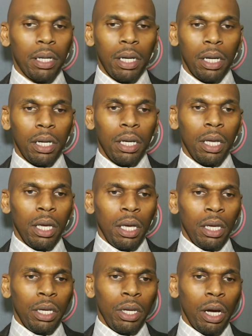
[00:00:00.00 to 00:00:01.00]

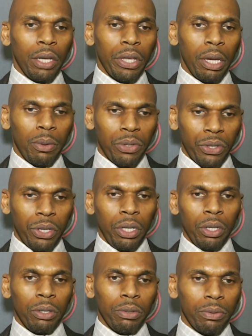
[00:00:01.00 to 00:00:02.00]
I think we
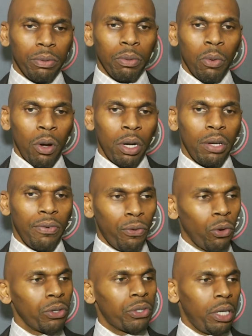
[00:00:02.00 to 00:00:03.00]
still wanted to
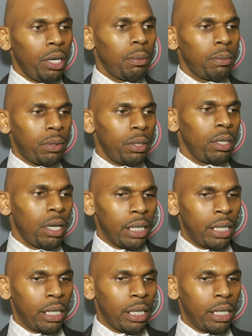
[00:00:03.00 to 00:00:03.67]
force them to,